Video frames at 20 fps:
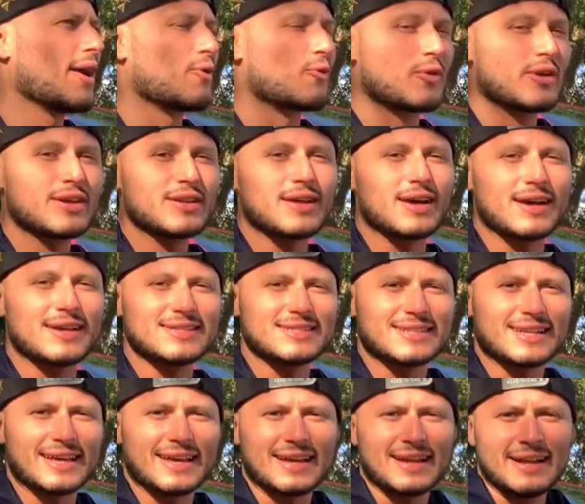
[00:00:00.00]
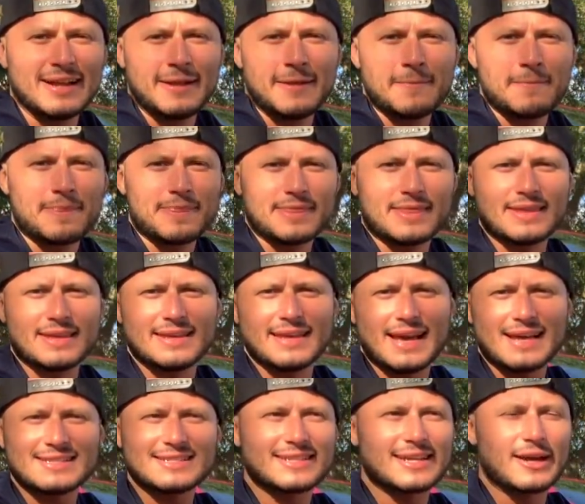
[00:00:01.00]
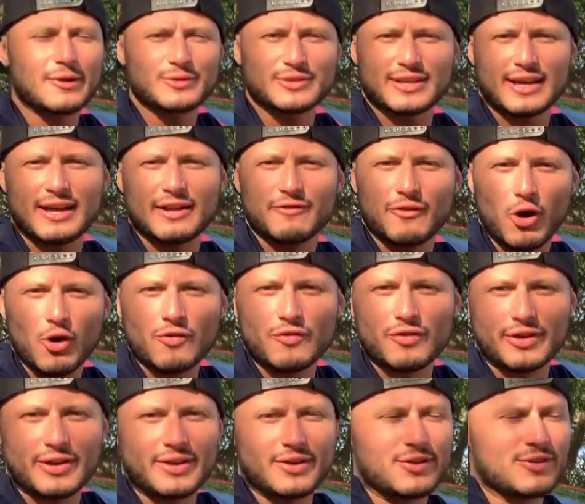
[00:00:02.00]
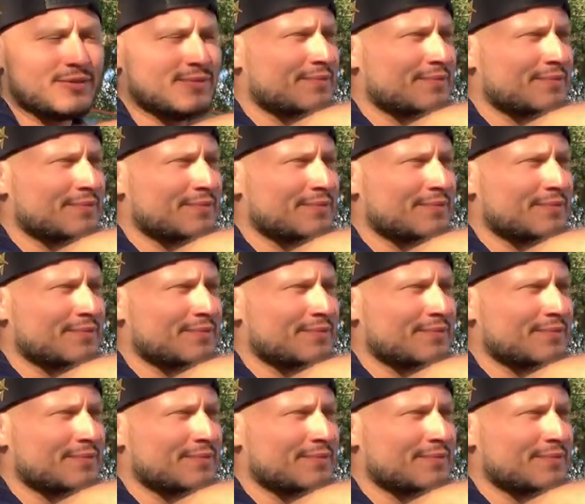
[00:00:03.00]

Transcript: realized that the STI was kind of overkill.